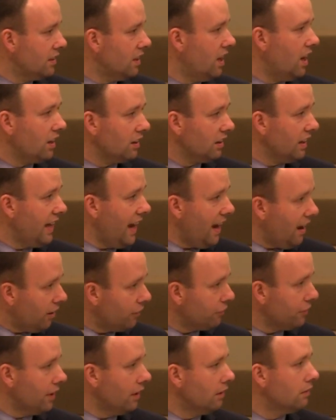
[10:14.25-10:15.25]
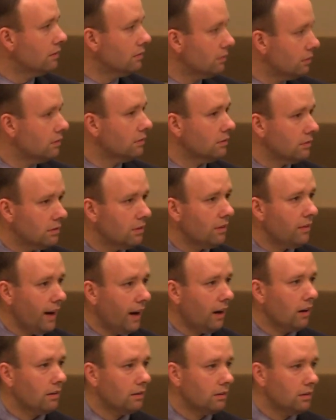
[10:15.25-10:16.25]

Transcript: ugly heresy there.